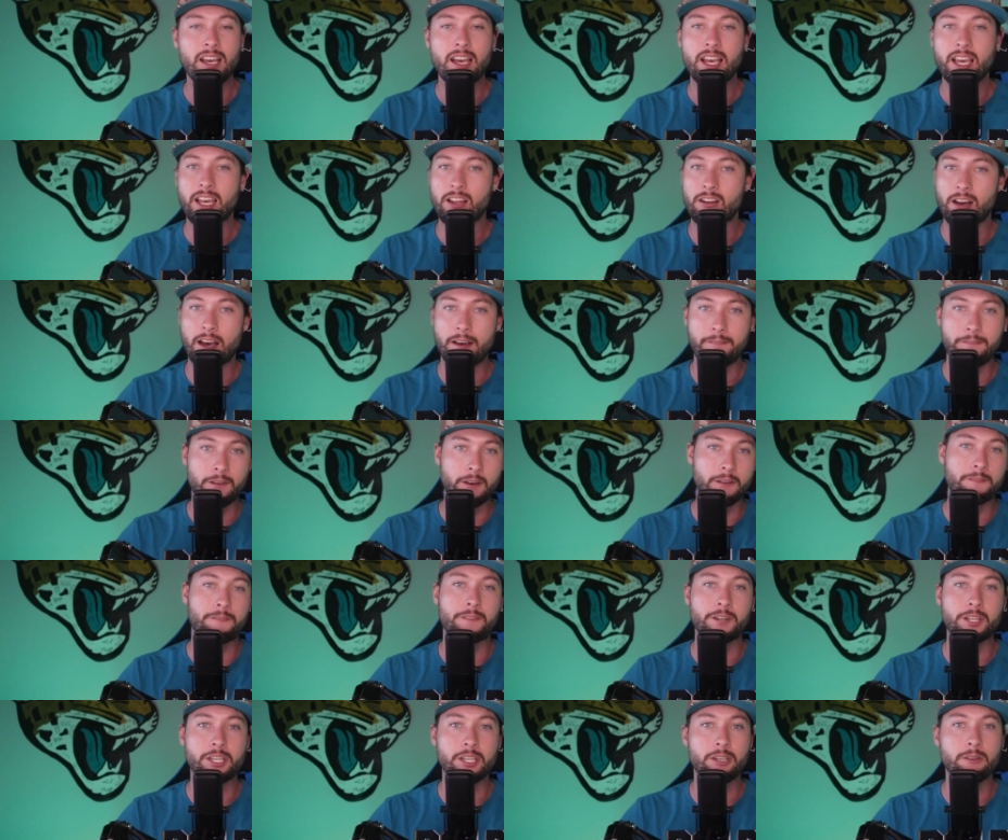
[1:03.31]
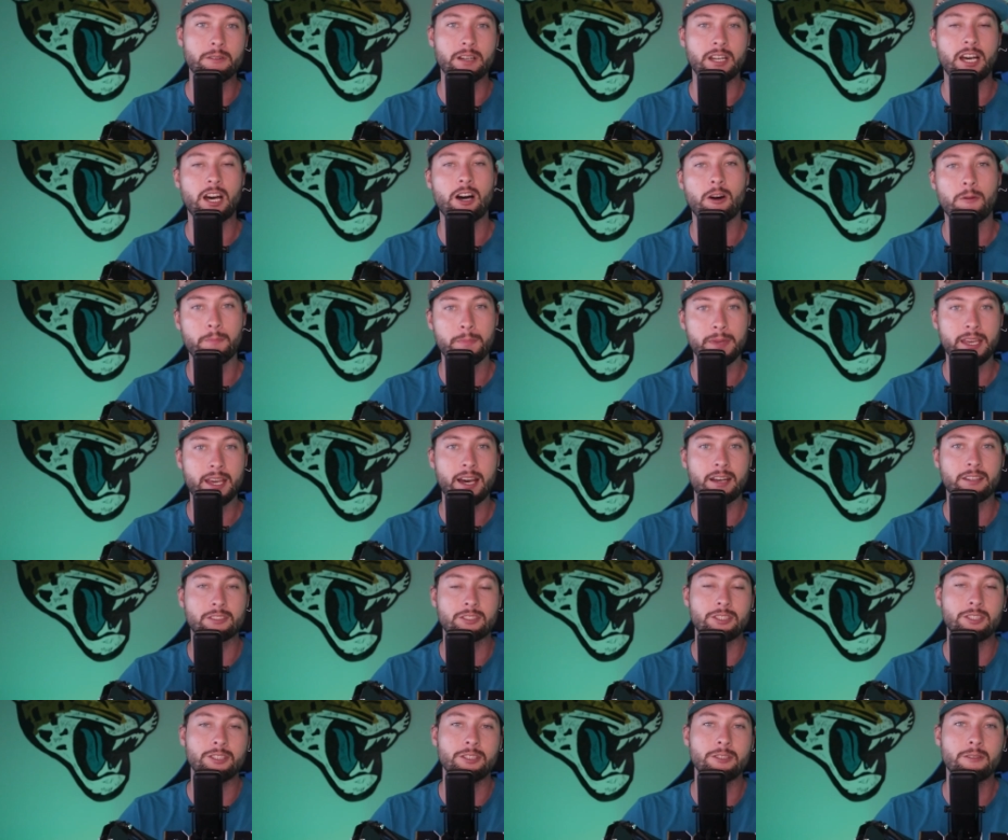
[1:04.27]
It'll have fun for you. It'll help me out
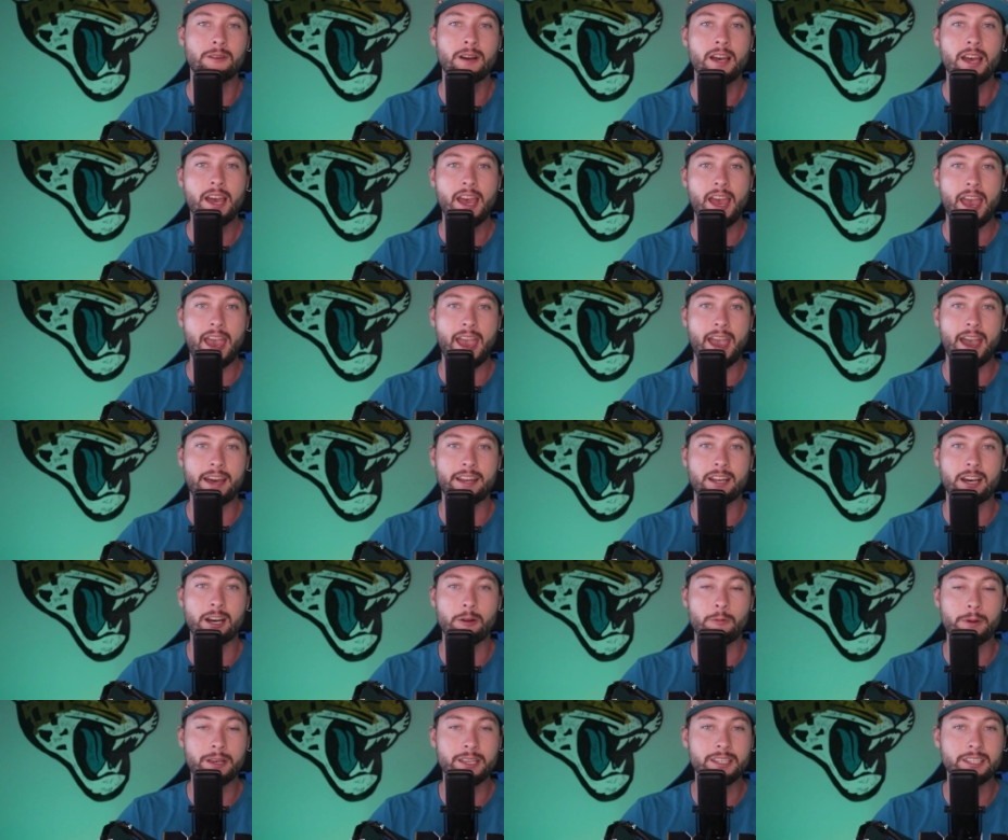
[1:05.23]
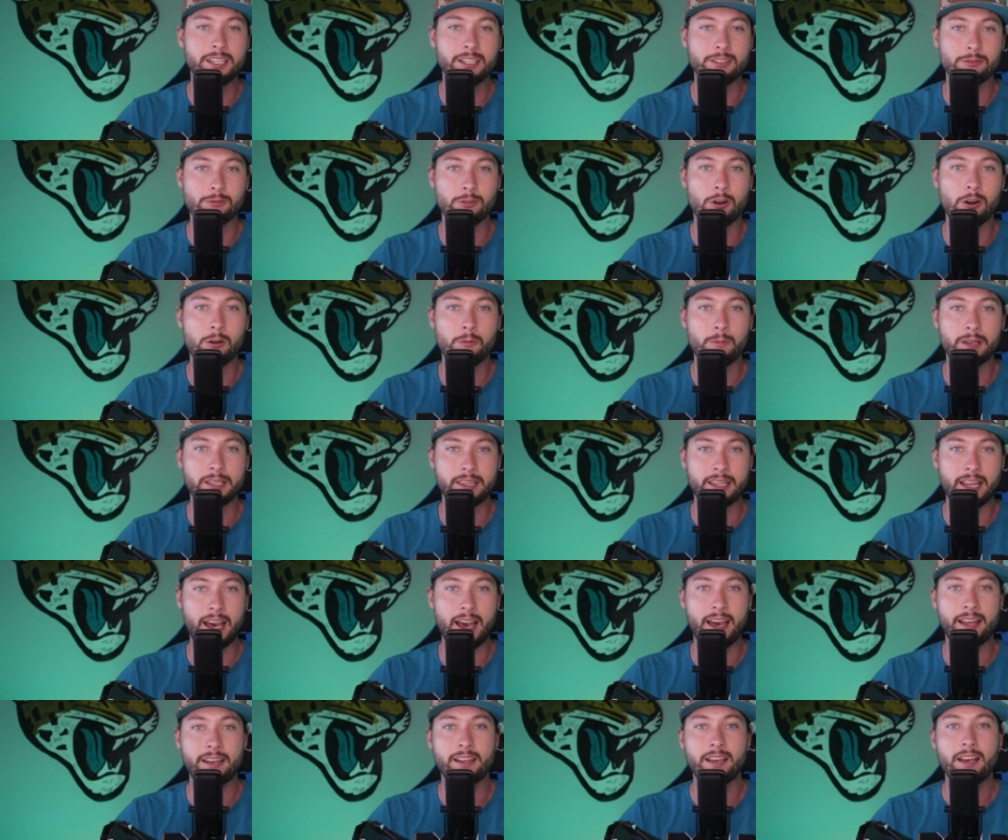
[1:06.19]
too, and we can get rolling with
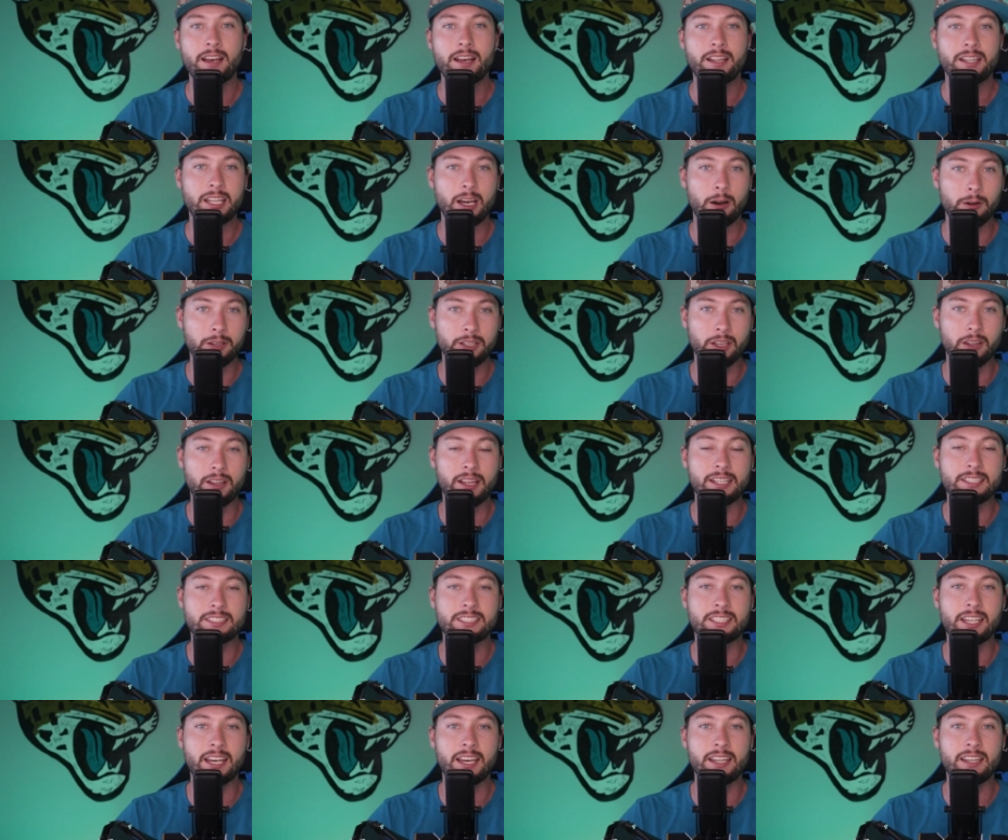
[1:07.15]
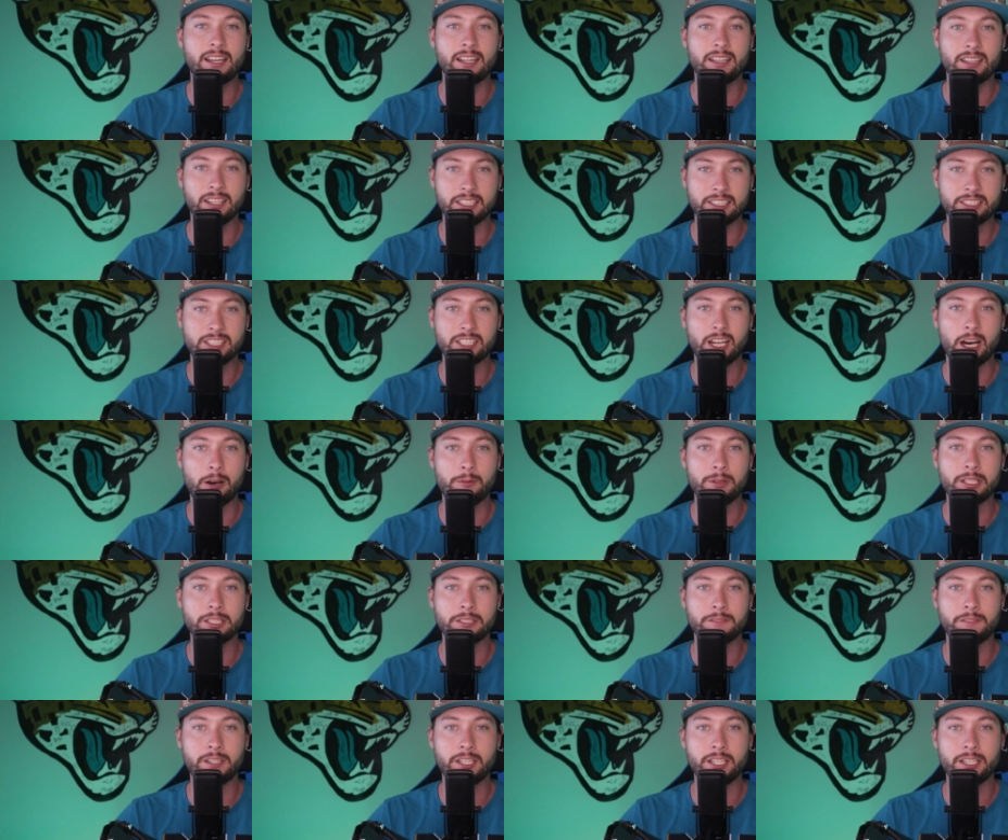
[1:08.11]
that. Now, with all that said, let's get on with
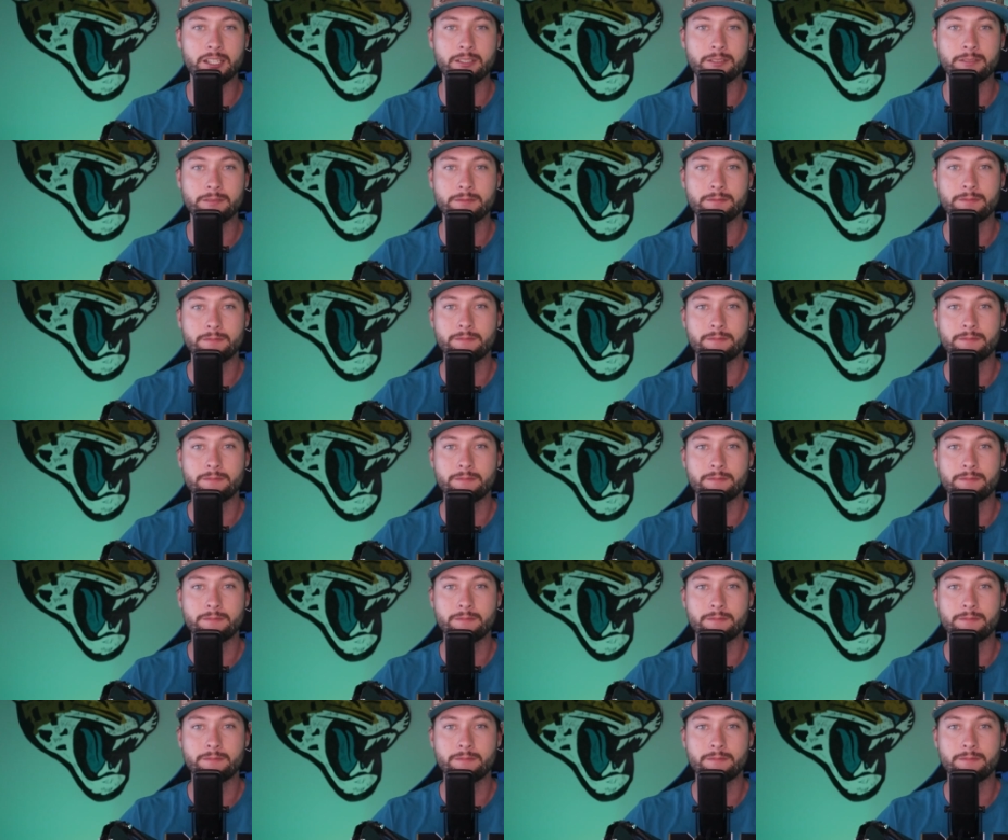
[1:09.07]
this video.